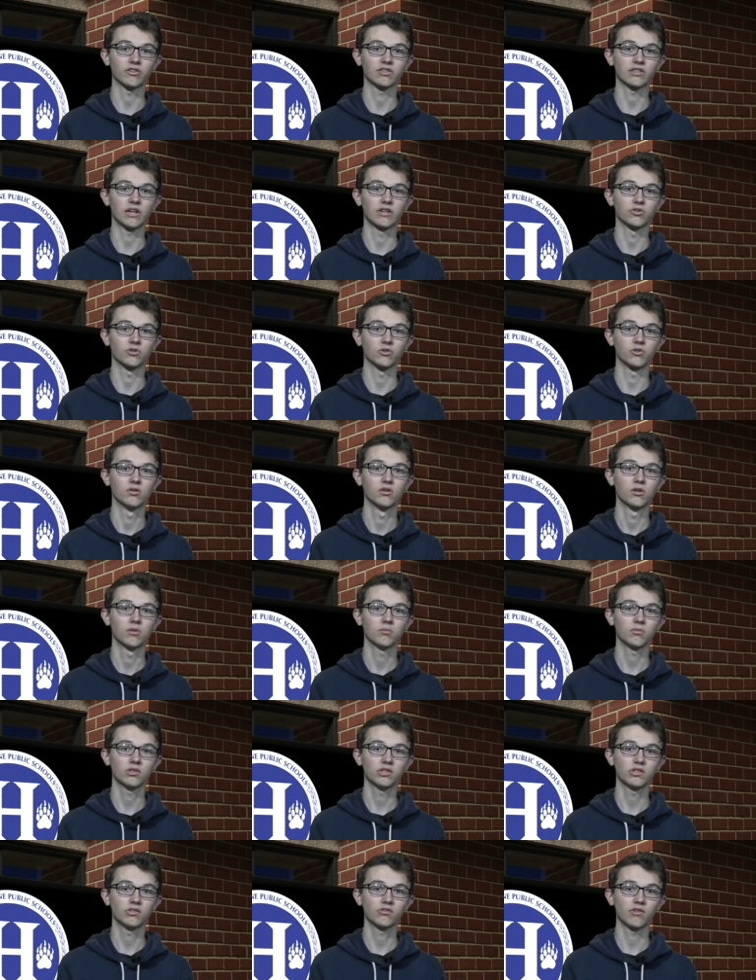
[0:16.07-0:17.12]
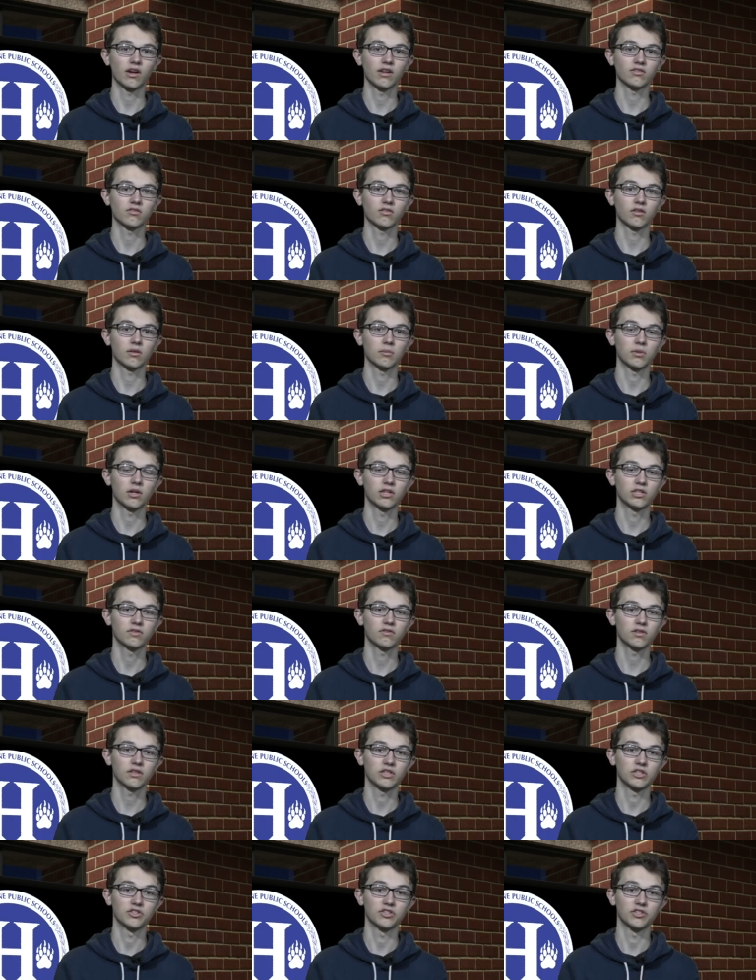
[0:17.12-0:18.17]
schedule. Please rise for the Pledge of
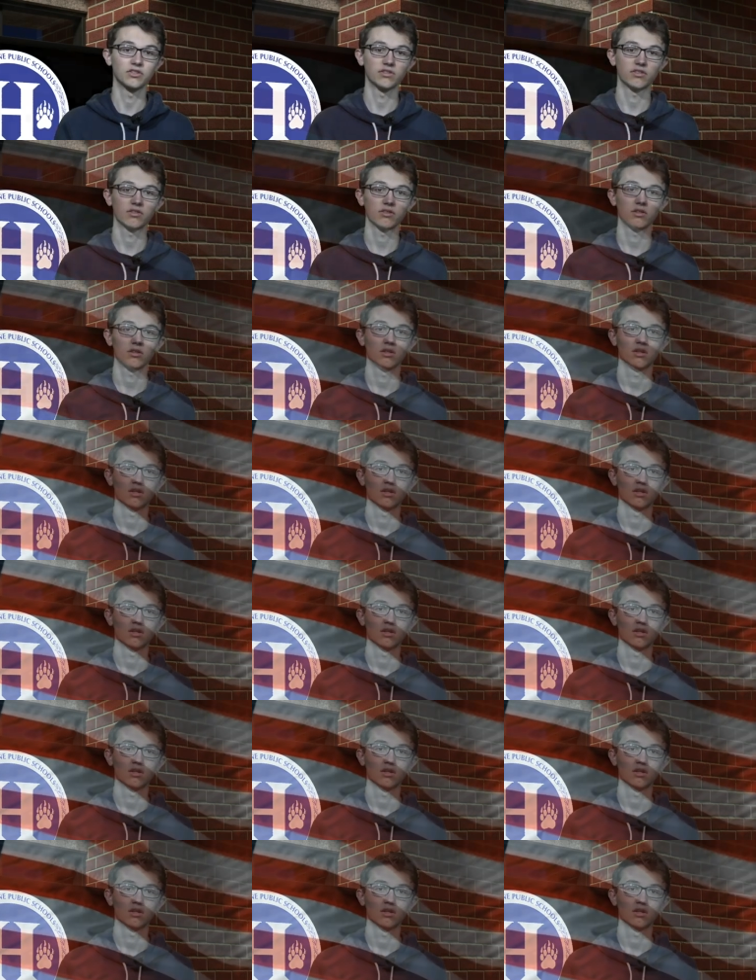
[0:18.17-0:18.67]
Allegiance.